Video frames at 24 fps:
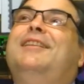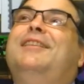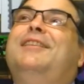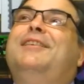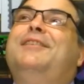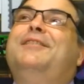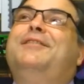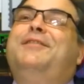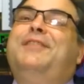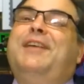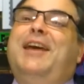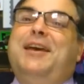
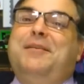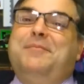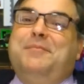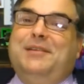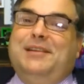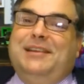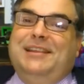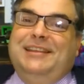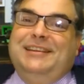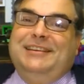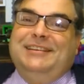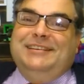the
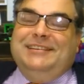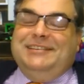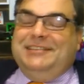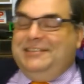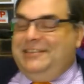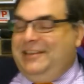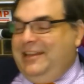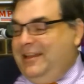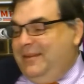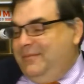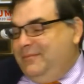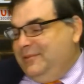family just
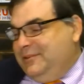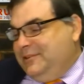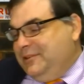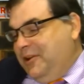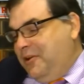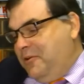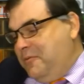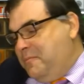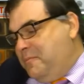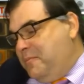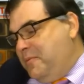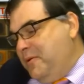seems
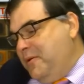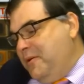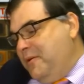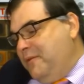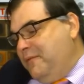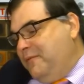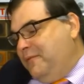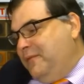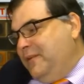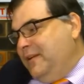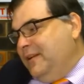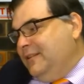so
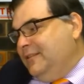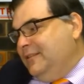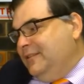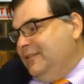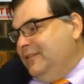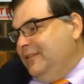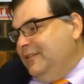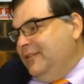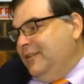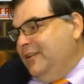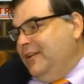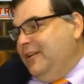perfect.
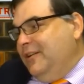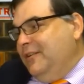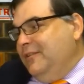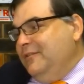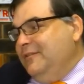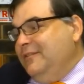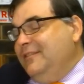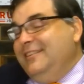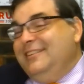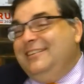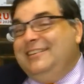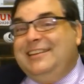You
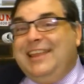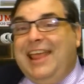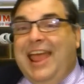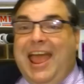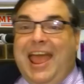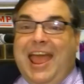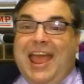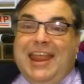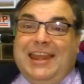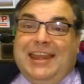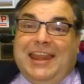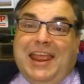know,
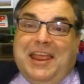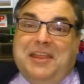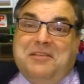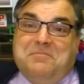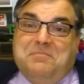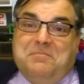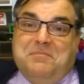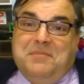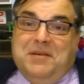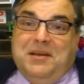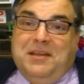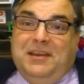Dad
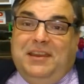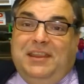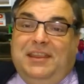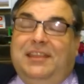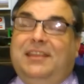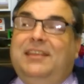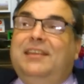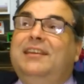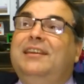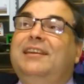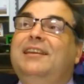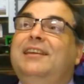had
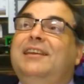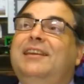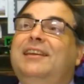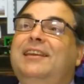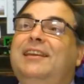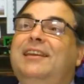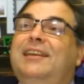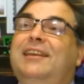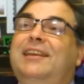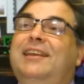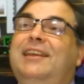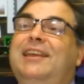money
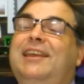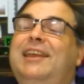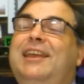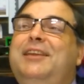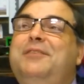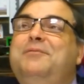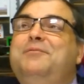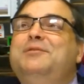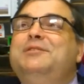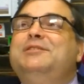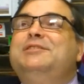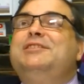
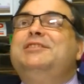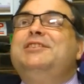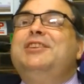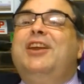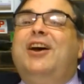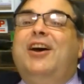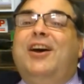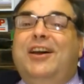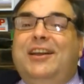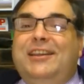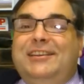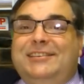he was
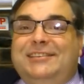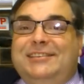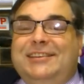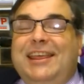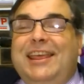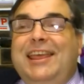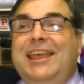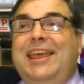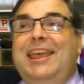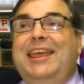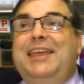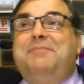nice.
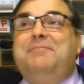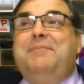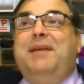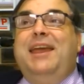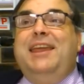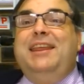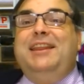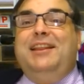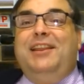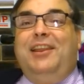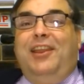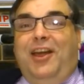He
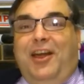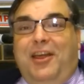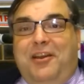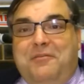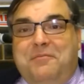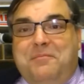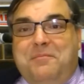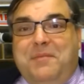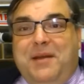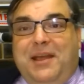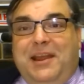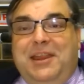made a lot
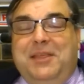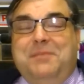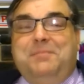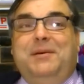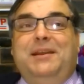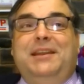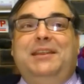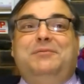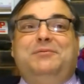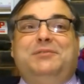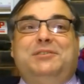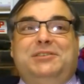of money,
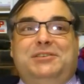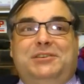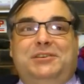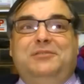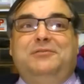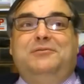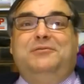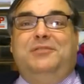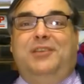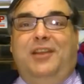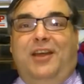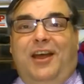but he was
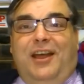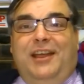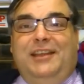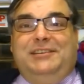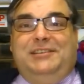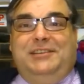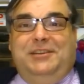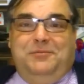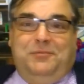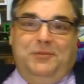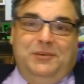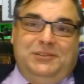still
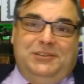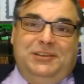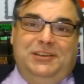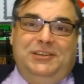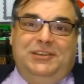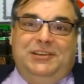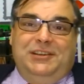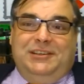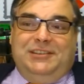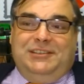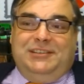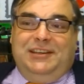nice. He wasn't
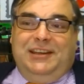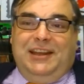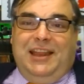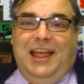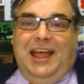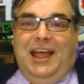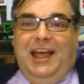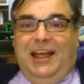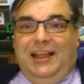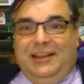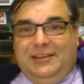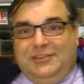just an
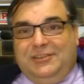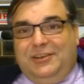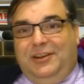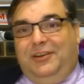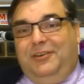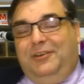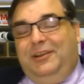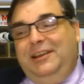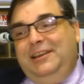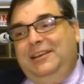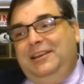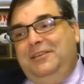
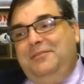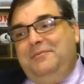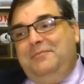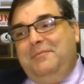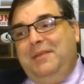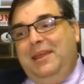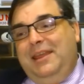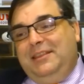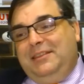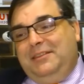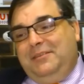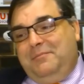asshole. He didn't
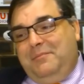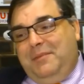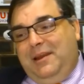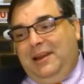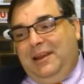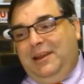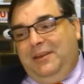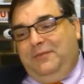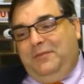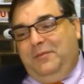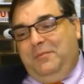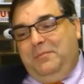make the
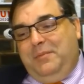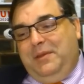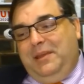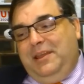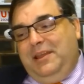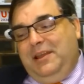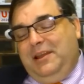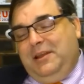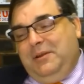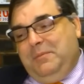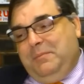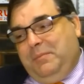money from being
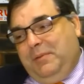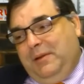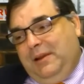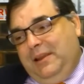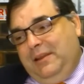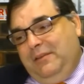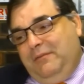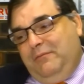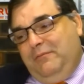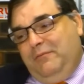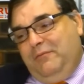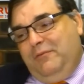a
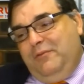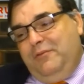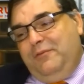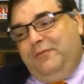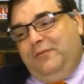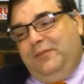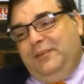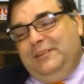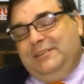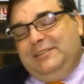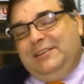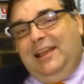complete
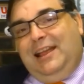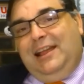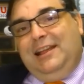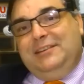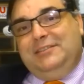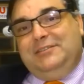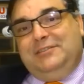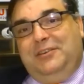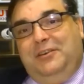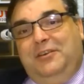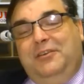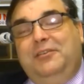ruthless
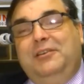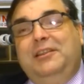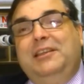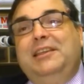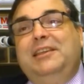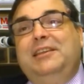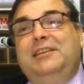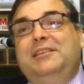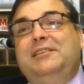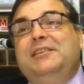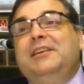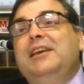asshole.
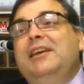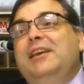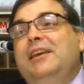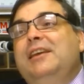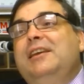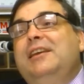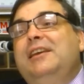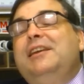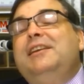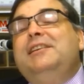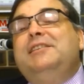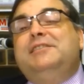He'd
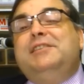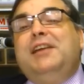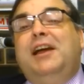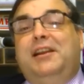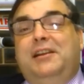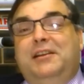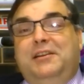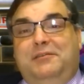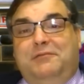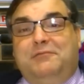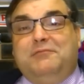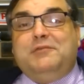he'd
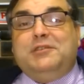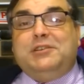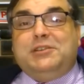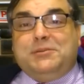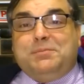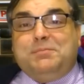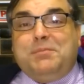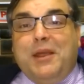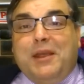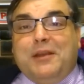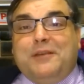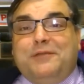done it
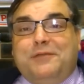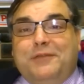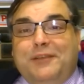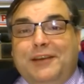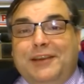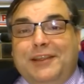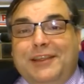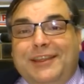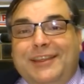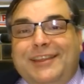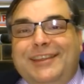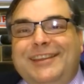
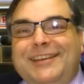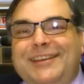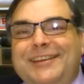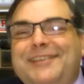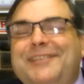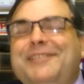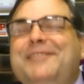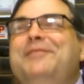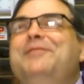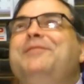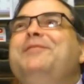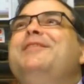respectfully.
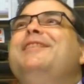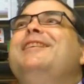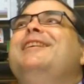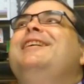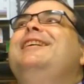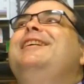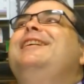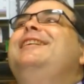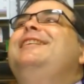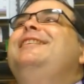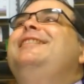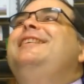
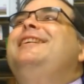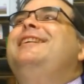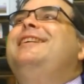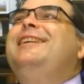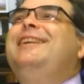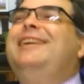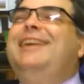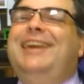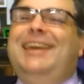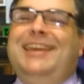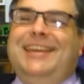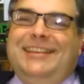The
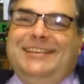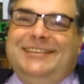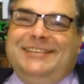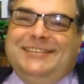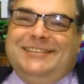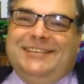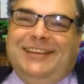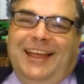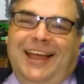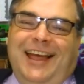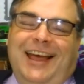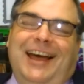
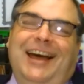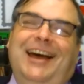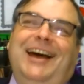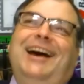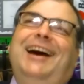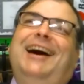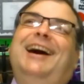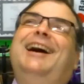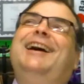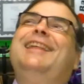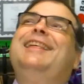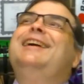kids,
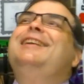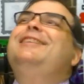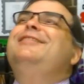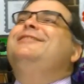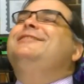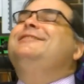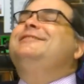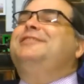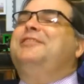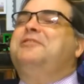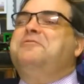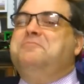ah, they
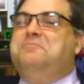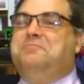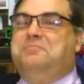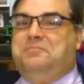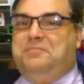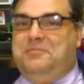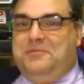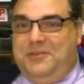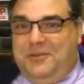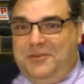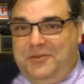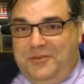look so
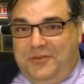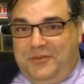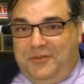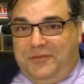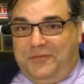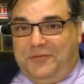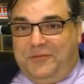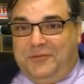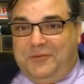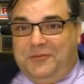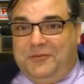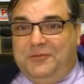
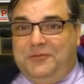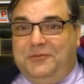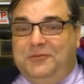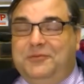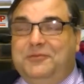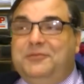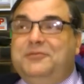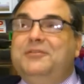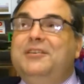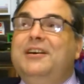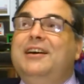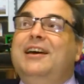
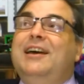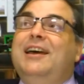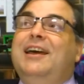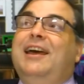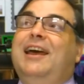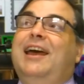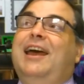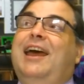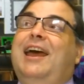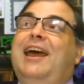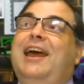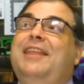beautiful.
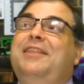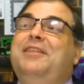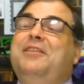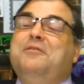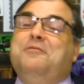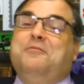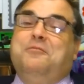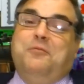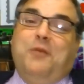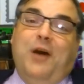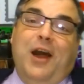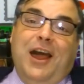And
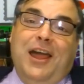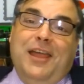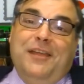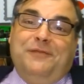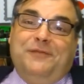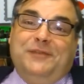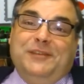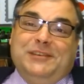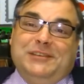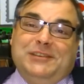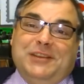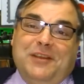the
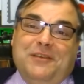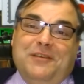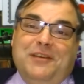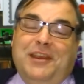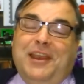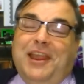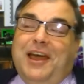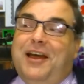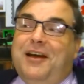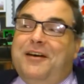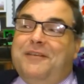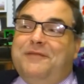wife is so
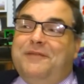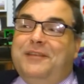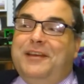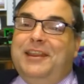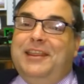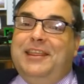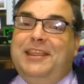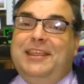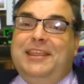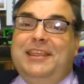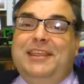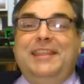
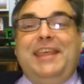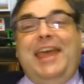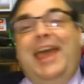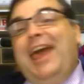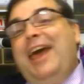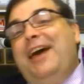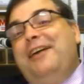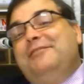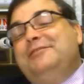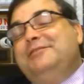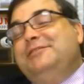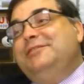lovely. The
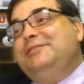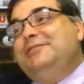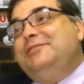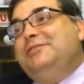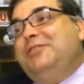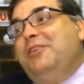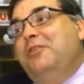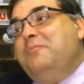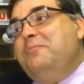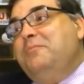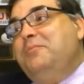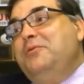house is
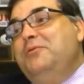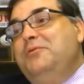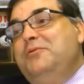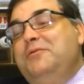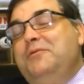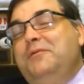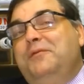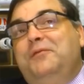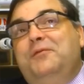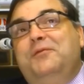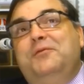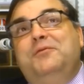so
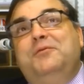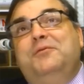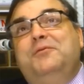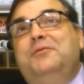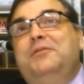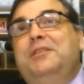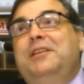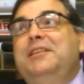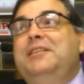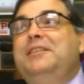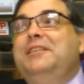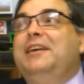
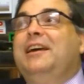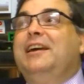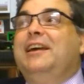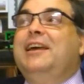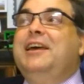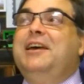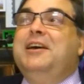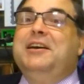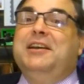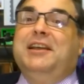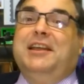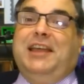beautiful. And the
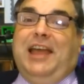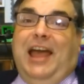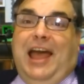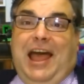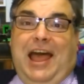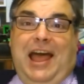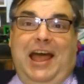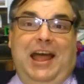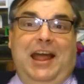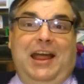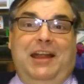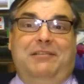
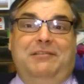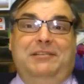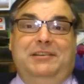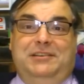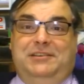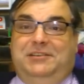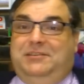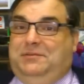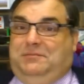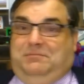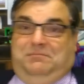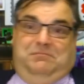car
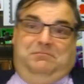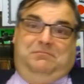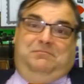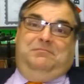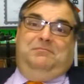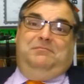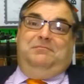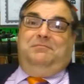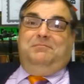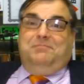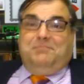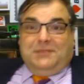is
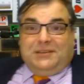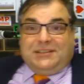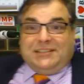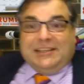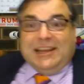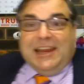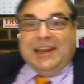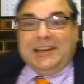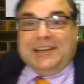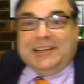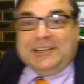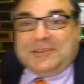
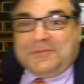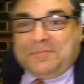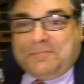Mercedes